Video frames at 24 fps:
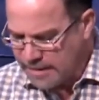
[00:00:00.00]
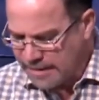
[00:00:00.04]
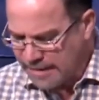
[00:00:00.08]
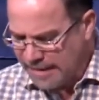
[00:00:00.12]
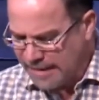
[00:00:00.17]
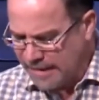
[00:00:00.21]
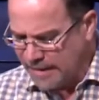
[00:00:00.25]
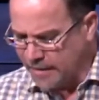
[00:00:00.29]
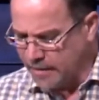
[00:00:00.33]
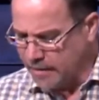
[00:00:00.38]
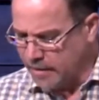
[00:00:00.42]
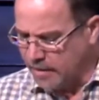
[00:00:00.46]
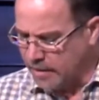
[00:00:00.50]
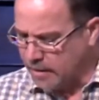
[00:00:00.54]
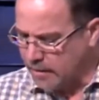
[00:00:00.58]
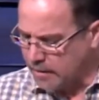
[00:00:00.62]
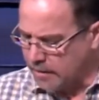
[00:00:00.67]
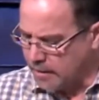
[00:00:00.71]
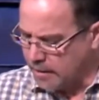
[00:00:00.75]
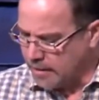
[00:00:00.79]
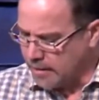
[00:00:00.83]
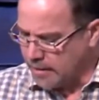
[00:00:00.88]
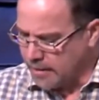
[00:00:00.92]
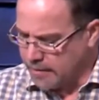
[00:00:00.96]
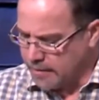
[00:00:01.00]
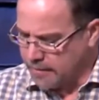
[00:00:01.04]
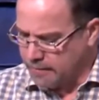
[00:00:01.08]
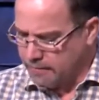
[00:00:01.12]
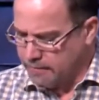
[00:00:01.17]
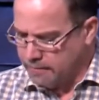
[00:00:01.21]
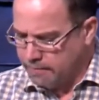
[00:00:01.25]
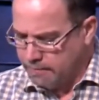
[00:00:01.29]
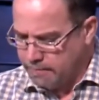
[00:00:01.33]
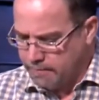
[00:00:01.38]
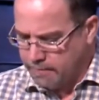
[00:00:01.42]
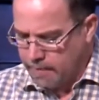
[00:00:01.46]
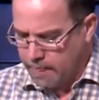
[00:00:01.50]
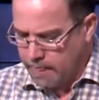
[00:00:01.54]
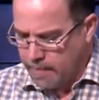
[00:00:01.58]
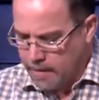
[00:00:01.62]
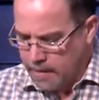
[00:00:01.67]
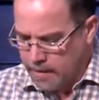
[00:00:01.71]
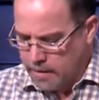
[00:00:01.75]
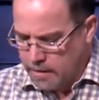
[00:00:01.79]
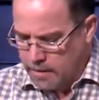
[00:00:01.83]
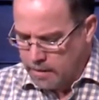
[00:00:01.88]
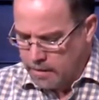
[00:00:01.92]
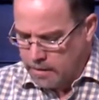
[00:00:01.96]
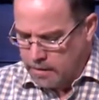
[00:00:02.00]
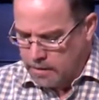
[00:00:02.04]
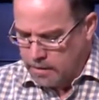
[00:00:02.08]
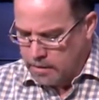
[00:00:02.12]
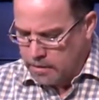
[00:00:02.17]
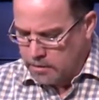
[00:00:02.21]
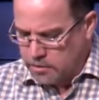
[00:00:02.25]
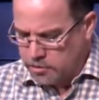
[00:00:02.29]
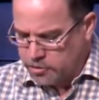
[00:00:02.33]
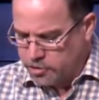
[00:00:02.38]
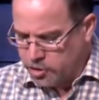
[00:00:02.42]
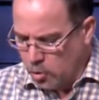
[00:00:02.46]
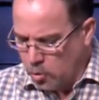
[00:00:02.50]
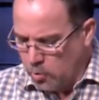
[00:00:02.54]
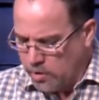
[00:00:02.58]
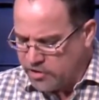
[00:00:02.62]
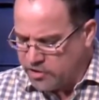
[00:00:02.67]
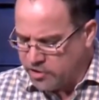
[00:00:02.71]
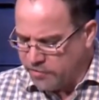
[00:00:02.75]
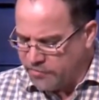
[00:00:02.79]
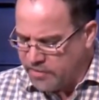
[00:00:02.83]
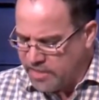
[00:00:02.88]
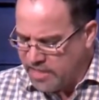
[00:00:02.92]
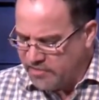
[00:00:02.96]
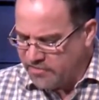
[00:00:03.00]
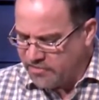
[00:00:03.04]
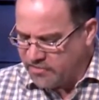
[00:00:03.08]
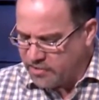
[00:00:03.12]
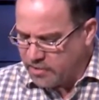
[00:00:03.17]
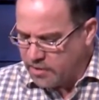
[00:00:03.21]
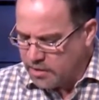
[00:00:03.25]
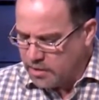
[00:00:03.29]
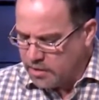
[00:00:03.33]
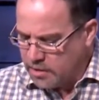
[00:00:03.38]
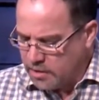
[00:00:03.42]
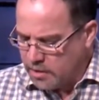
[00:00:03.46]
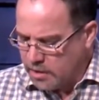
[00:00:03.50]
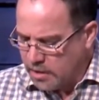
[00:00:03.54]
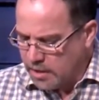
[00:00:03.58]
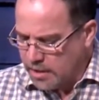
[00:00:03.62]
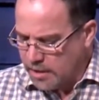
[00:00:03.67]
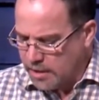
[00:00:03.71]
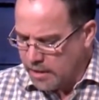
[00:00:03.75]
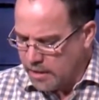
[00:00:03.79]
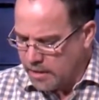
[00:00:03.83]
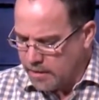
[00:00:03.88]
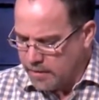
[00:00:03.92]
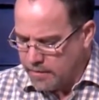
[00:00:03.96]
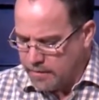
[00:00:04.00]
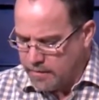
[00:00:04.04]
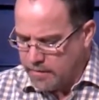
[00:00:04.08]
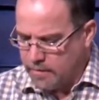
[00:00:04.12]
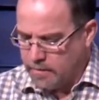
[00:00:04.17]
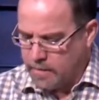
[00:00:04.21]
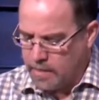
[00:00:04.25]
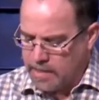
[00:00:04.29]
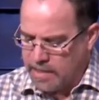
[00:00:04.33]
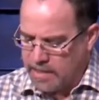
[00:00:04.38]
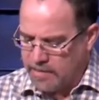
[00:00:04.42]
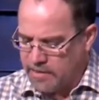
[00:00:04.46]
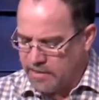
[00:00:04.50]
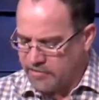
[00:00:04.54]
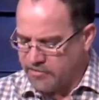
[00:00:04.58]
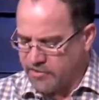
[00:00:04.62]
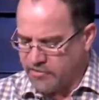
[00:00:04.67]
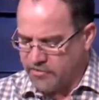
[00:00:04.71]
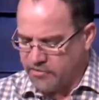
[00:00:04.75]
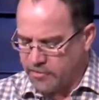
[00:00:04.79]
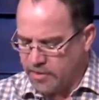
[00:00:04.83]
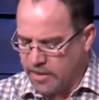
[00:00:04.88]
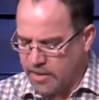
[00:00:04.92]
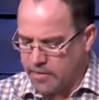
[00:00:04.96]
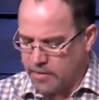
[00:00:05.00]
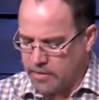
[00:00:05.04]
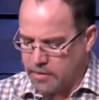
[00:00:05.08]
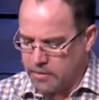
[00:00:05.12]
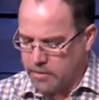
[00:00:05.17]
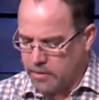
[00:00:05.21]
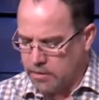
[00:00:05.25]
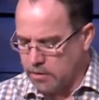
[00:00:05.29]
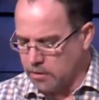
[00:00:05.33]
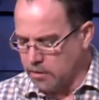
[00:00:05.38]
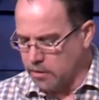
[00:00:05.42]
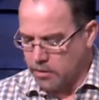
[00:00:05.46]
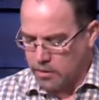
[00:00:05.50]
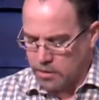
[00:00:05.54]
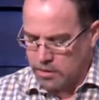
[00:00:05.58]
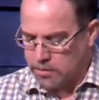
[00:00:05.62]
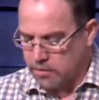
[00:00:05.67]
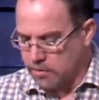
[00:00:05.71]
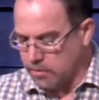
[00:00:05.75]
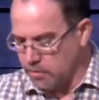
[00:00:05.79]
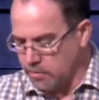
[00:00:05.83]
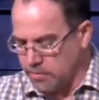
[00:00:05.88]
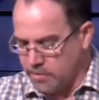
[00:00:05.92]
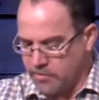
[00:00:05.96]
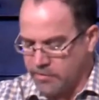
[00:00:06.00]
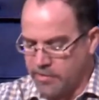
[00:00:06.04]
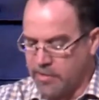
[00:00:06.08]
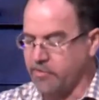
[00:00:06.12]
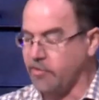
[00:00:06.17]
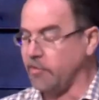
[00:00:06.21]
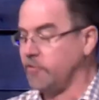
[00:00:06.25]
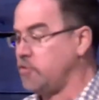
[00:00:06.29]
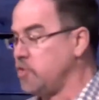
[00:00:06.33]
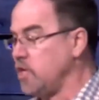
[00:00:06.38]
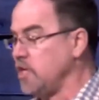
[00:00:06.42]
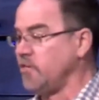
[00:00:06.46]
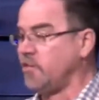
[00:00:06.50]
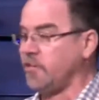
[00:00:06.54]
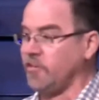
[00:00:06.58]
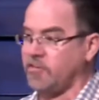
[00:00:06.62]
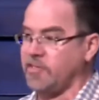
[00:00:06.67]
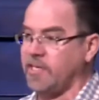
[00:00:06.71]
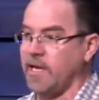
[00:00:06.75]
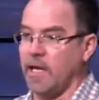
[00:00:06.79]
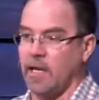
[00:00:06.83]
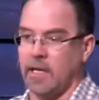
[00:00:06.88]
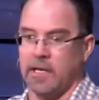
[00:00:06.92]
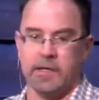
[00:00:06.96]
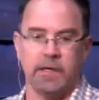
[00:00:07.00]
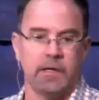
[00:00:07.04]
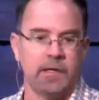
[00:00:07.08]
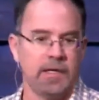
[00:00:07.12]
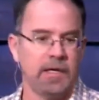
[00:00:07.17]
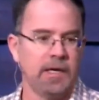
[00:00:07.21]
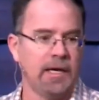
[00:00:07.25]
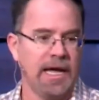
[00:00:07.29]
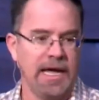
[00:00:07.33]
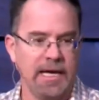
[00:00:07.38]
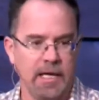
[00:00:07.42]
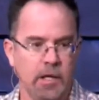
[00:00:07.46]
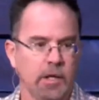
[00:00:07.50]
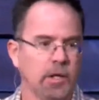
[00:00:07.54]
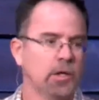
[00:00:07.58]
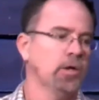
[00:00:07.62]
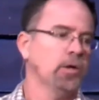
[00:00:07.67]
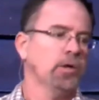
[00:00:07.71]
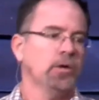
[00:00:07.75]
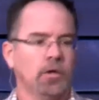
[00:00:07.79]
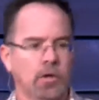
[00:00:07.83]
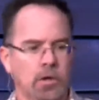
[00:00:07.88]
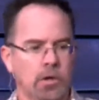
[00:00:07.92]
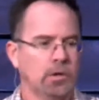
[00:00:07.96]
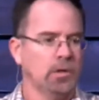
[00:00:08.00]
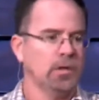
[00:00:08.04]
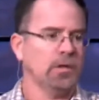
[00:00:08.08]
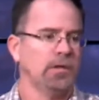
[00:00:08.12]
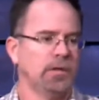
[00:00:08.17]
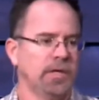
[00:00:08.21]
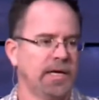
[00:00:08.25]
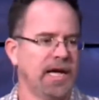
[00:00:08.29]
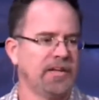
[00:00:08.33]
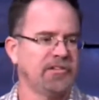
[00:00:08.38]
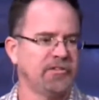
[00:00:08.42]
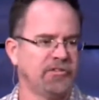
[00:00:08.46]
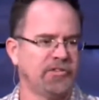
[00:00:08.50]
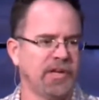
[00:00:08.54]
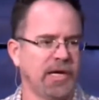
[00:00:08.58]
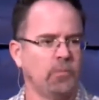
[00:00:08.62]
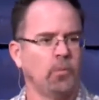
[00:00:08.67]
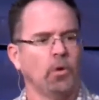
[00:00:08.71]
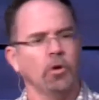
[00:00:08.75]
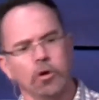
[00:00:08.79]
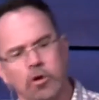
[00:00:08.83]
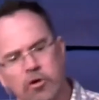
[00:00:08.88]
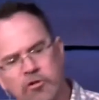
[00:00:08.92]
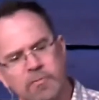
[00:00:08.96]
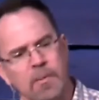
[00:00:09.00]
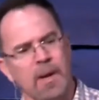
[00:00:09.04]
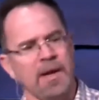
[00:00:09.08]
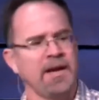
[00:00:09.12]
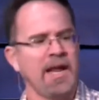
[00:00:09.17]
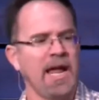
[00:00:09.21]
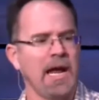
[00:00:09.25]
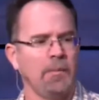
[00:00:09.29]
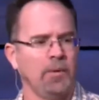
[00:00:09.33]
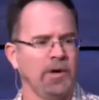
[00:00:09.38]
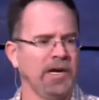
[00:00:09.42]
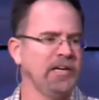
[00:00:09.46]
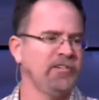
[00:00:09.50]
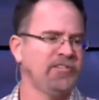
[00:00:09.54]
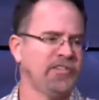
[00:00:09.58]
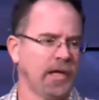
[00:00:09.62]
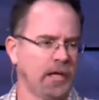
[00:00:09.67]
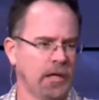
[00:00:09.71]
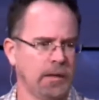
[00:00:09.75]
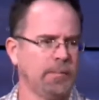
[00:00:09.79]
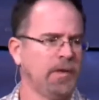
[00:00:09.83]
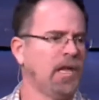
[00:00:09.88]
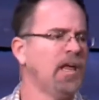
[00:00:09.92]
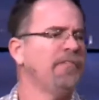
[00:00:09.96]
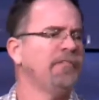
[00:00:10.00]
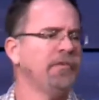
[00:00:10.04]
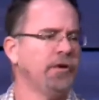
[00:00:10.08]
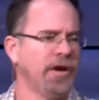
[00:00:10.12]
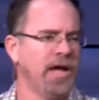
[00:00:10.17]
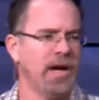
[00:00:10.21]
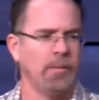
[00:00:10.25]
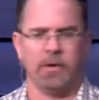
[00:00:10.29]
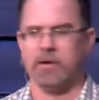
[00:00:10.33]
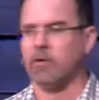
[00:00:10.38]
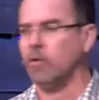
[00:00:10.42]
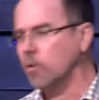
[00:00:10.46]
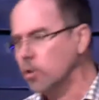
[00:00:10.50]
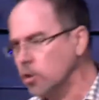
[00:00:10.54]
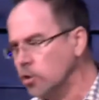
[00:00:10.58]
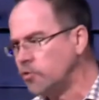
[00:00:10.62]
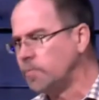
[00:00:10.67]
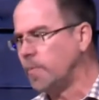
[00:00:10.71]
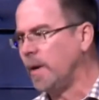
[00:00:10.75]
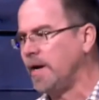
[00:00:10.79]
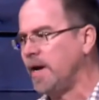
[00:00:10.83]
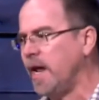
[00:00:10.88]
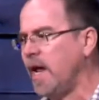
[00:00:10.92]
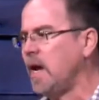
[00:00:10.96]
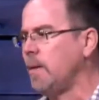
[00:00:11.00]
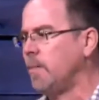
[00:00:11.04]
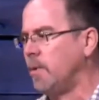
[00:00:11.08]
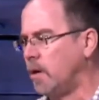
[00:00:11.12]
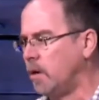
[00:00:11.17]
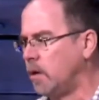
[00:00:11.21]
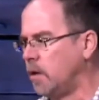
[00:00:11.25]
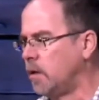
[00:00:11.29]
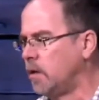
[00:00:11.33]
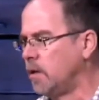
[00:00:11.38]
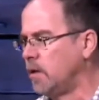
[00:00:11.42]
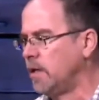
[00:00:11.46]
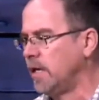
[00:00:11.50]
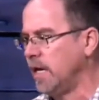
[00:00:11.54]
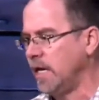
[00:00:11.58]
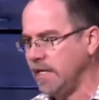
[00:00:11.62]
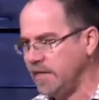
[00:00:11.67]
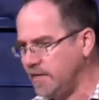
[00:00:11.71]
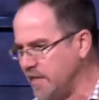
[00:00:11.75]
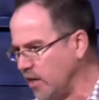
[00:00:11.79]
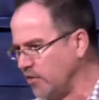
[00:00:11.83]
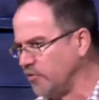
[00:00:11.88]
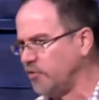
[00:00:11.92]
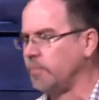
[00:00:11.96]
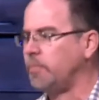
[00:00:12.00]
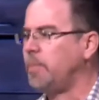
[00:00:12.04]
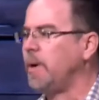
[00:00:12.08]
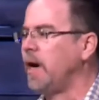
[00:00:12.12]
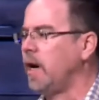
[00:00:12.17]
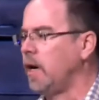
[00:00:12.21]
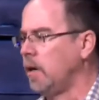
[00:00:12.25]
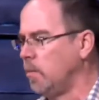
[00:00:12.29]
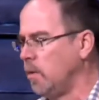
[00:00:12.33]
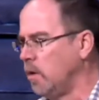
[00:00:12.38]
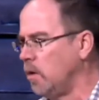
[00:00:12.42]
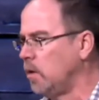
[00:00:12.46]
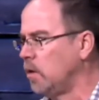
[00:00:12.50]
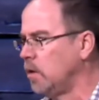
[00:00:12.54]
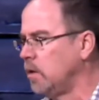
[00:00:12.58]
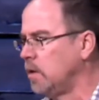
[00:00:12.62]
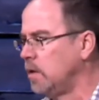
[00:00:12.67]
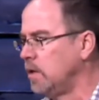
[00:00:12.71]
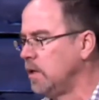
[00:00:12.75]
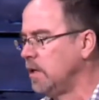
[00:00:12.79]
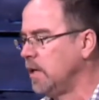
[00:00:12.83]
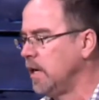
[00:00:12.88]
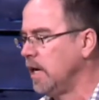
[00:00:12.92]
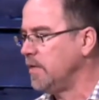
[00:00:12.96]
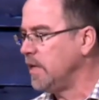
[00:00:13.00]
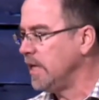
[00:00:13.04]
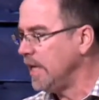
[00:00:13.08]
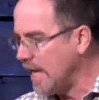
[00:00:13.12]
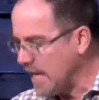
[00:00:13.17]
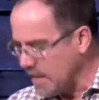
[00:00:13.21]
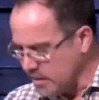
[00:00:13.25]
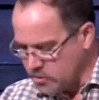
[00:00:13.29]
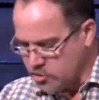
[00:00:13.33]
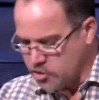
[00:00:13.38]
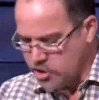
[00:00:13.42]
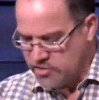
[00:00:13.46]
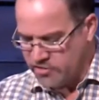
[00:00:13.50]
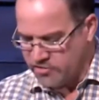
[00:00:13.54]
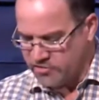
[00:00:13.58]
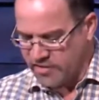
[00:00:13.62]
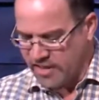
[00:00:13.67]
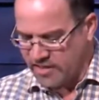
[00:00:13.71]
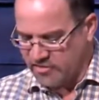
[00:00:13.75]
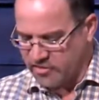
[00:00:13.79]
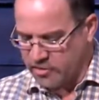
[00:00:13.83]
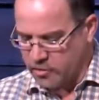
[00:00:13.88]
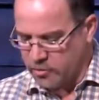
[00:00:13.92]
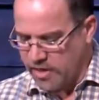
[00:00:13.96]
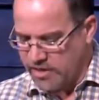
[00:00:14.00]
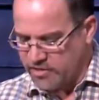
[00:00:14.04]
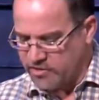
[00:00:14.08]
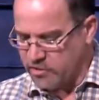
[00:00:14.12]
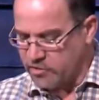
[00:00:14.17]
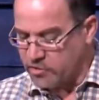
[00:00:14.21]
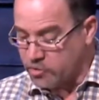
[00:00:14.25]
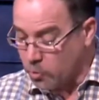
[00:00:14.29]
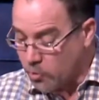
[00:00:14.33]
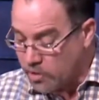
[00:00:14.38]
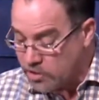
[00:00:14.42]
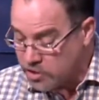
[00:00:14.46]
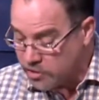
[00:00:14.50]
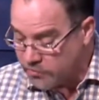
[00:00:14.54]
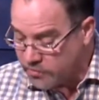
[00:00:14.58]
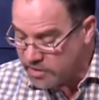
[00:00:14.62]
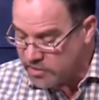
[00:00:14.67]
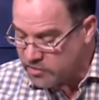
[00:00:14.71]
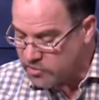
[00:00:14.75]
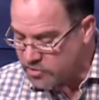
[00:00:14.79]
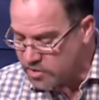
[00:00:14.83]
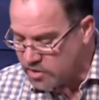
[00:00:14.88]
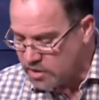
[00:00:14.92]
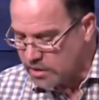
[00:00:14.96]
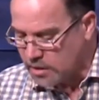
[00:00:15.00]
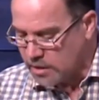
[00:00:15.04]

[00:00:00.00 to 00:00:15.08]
And so which of these, and this is Jesus telling, hey, the guys are saying, well, who's my neighbor? He's telling them, love your neighbor. Well, who's my neighbor? And he tells the parable, and then Jesus asks the question, so which of these